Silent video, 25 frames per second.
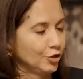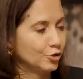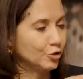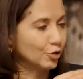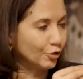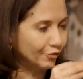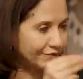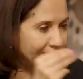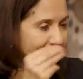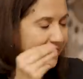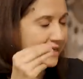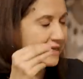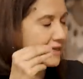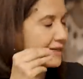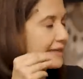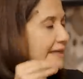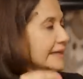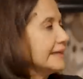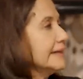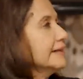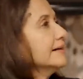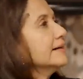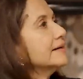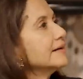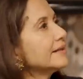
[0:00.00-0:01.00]
you're very
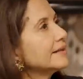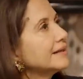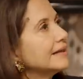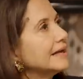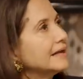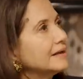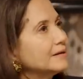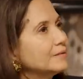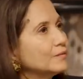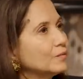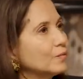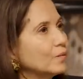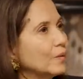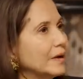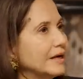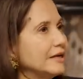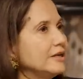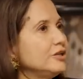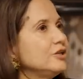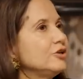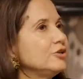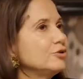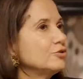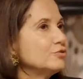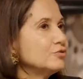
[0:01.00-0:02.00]
clear that
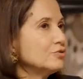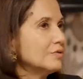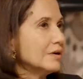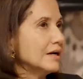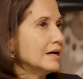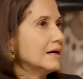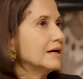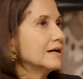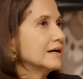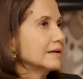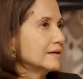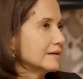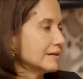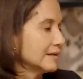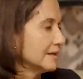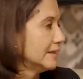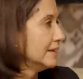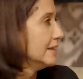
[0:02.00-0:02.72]
when you are